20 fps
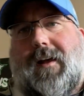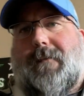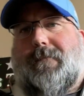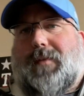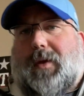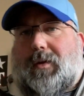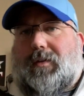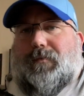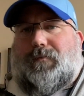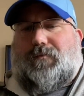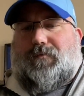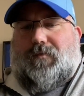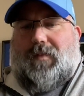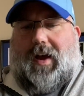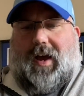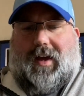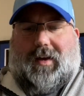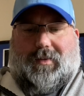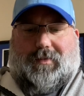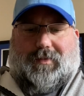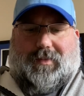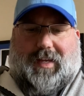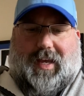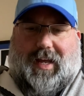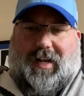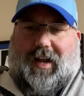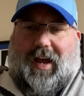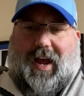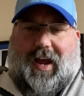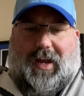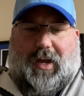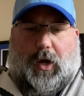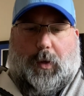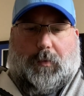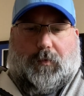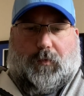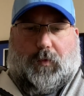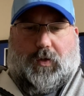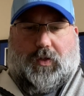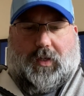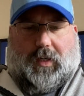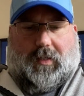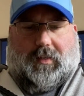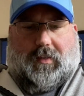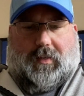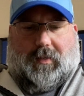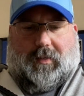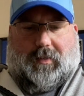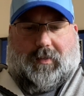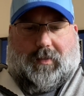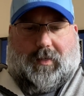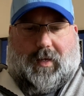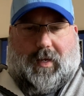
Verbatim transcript: I was, I was had high hopes for Justice